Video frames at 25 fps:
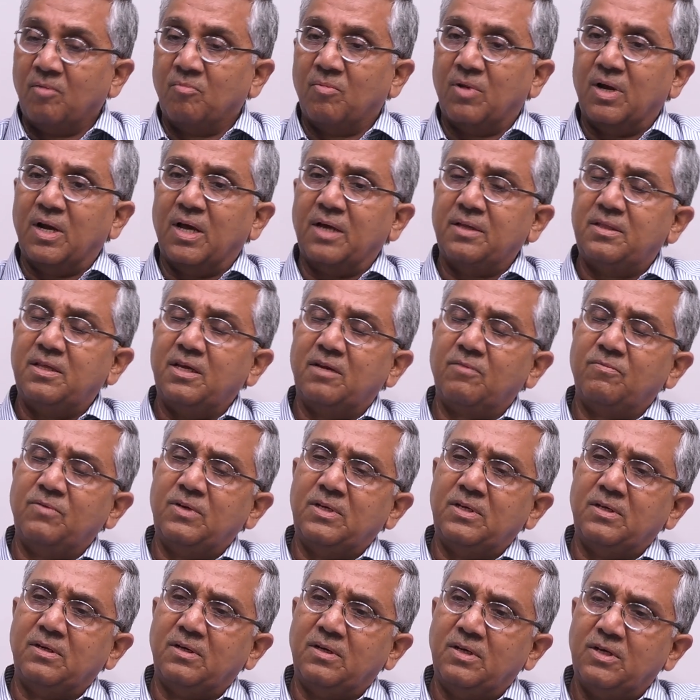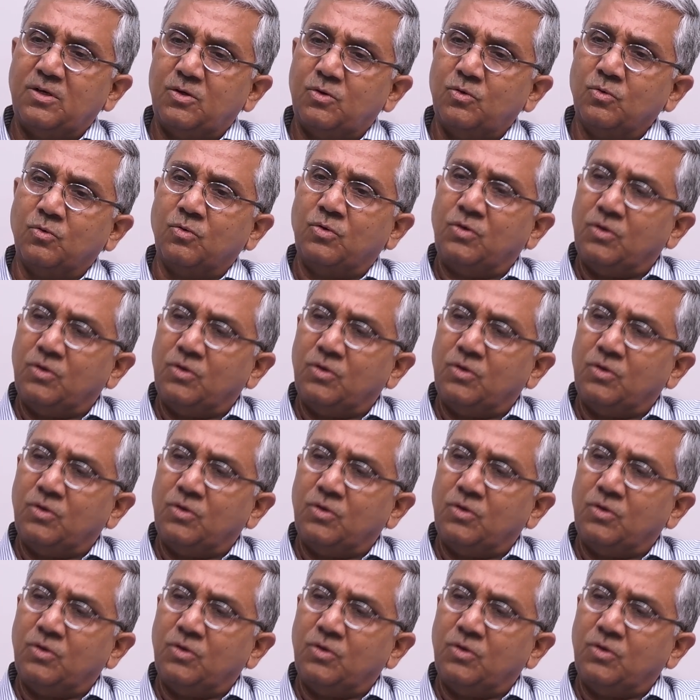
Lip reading: But I think we need to